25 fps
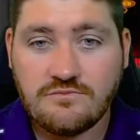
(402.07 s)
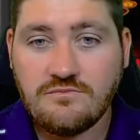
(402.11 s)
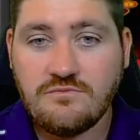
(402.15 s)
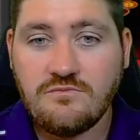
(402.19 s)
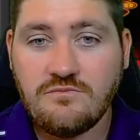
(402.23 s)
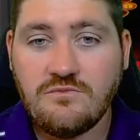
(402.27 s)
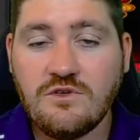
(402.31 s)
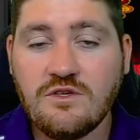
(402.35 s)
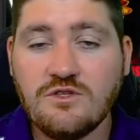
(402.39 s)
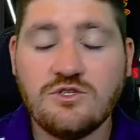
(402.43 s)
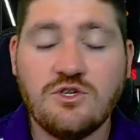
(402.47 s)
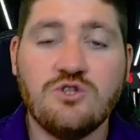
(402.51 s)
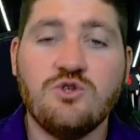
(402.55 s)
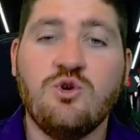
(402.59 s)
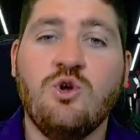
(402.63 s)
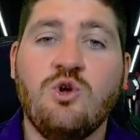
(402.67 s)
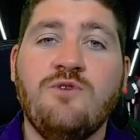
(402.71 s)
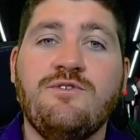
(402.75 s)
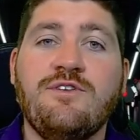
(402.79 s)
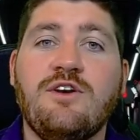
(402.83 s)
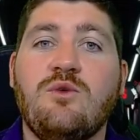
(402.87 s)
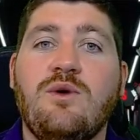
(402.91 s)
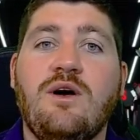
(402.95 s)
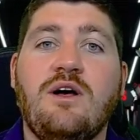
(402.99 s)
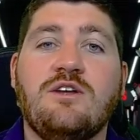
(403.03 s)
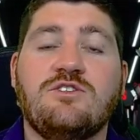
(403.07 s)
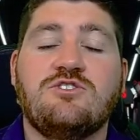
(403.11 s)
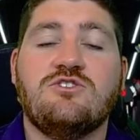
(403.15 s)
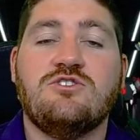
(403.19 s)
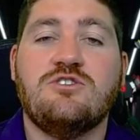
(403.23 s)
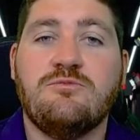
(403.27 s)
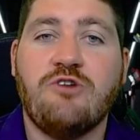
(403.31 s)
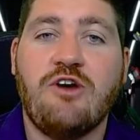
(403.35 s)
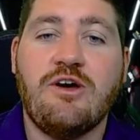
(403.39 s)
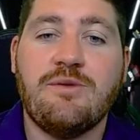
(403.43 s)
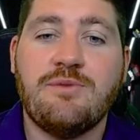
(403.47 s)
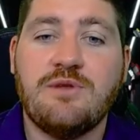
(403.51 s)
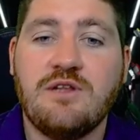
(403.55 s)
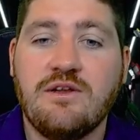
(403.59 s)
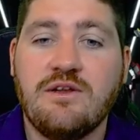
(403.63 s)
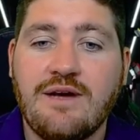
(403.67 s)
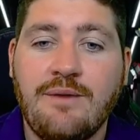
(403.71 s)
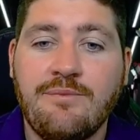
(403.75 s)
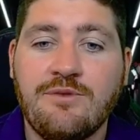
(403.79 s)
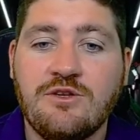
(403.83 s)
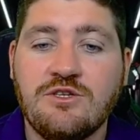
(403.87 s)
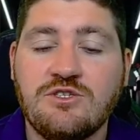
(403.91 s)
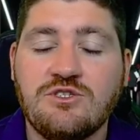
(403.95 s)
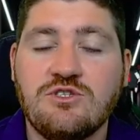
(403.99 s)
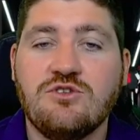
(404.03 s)
So it's all very well. So Jim Ratcliffe
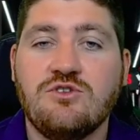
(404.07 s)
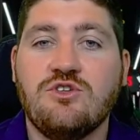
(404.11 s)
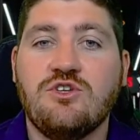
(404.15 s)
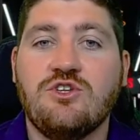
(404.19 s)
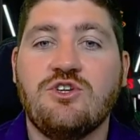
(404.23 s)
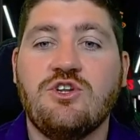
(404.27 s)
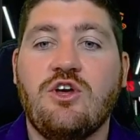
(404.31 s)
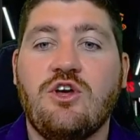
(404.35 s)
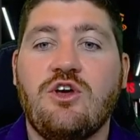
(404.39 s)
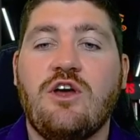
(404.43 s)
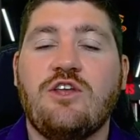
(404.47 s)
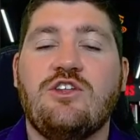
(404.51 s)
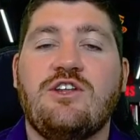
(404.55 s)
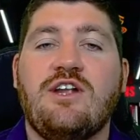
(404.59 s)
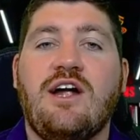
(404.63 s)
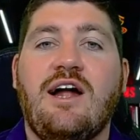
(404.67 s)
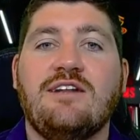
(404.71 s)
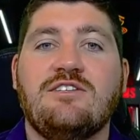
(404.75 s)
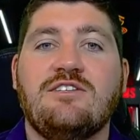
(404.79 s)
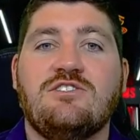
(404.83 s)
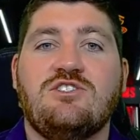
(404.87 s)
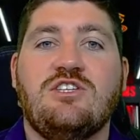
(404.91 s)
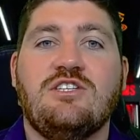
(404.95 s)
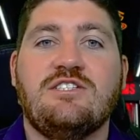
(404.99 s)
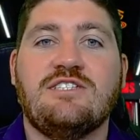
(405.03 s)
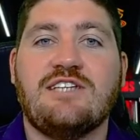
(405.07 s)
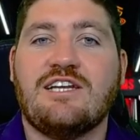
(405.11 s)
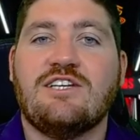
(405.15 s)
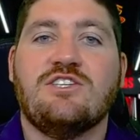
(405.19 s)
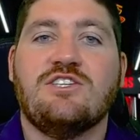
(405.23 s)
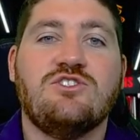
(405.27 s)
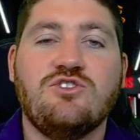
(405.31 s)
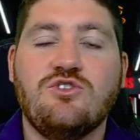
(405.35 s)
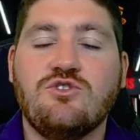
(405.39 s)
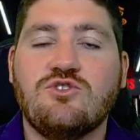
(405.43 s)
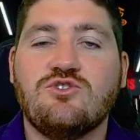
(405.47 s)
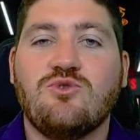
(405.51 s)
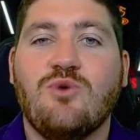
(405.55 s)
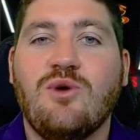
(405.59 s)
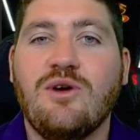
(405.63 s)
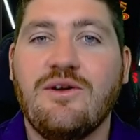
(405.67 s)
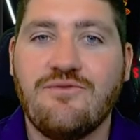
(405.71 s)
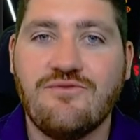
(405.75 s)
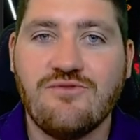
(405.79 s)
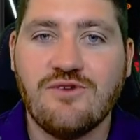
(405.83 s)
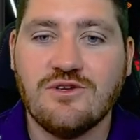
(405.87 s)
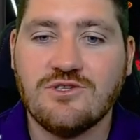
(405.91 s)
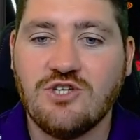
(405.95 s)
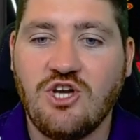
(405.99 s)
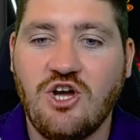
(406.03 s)
coming to, United is like his new toy,
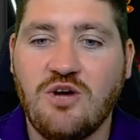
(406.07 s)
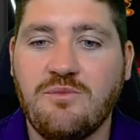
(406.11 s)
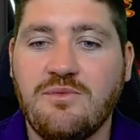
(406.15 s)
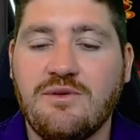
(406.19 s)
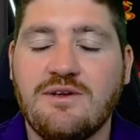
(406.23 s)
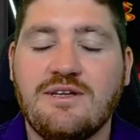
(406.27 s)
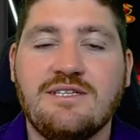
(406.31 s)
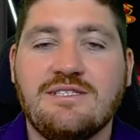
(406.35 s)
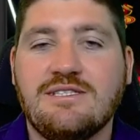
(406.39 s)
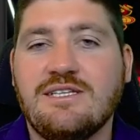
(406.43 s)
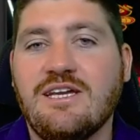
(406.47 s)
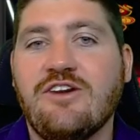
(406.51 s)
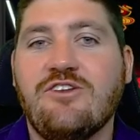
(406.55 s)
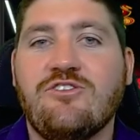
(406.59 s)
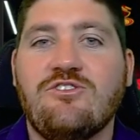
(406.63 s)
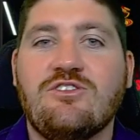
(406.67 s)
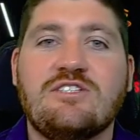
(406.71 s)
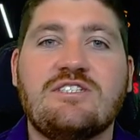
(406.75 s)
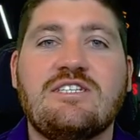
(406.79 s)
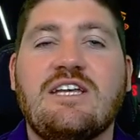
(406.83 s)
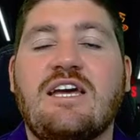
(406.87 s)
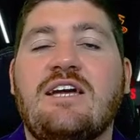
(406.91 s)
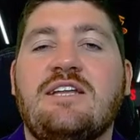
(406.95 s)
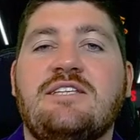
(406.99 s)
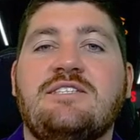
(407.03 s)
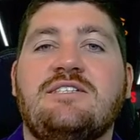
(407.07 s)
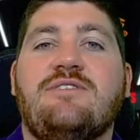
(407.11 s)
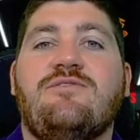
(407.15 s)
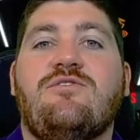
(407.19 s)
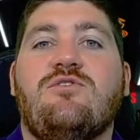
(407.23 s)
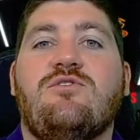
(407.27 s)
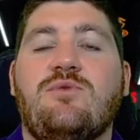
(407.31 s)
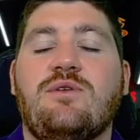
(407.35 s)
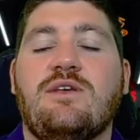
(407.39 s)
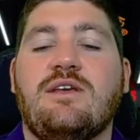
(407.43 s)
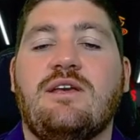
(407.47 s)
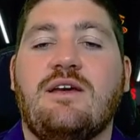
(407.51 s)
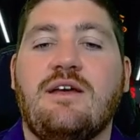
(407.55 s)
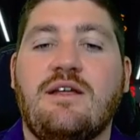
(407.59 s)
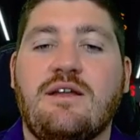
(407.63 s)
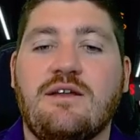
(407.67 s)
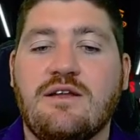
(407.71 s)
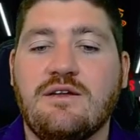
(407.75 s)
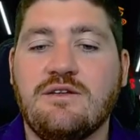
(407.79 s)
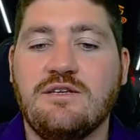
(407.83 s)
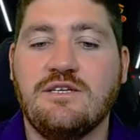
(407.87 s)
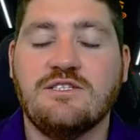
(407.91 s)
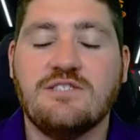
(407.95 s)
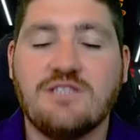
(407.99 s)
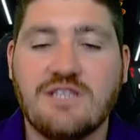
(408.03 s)
for example, and he's there in the stands every weekend,
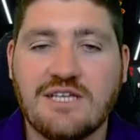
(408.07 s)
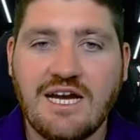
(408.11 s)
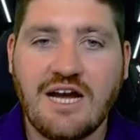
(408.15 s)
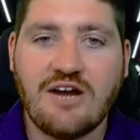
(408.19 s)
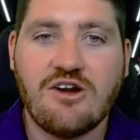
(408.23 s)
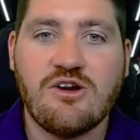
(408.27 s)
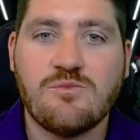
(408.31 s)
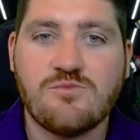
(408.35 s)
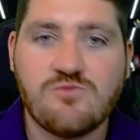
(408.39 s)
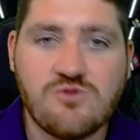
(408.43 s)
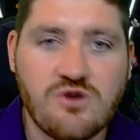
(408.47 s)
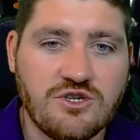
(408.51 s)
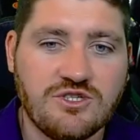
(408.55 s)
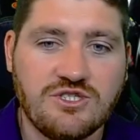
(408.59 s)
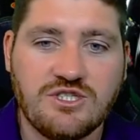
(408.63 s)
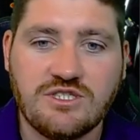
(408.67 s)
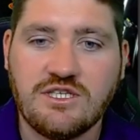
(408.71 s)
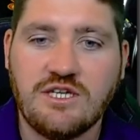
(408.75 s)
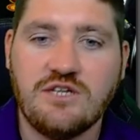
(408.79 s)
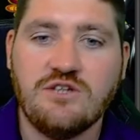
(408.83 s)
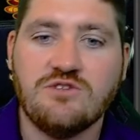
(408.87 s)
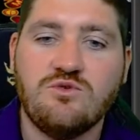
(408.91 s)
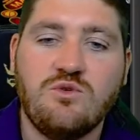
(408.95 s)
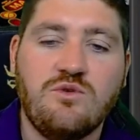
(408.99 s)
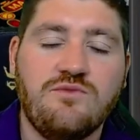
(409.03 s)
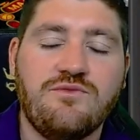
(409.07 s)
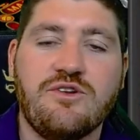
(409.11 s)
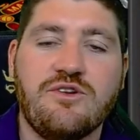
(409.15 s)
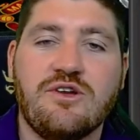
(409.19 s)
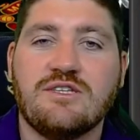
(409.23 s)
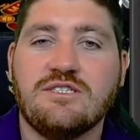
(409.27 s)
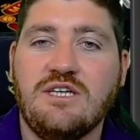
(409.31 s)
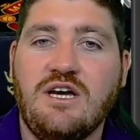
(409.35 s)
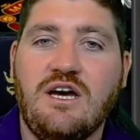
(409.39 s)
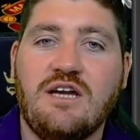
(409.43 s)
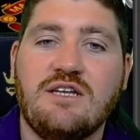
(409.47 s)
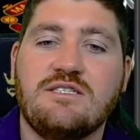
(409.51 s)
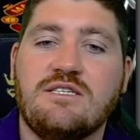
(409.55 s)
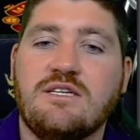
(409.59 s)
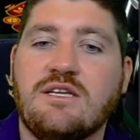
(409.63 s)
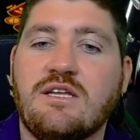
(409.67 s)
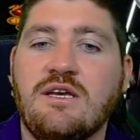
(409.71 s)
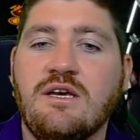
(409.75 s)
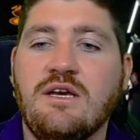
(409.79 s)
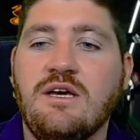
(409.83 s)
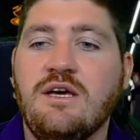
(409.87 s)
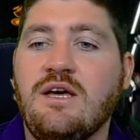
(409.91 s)
and he's the current project, and it's all very exciting.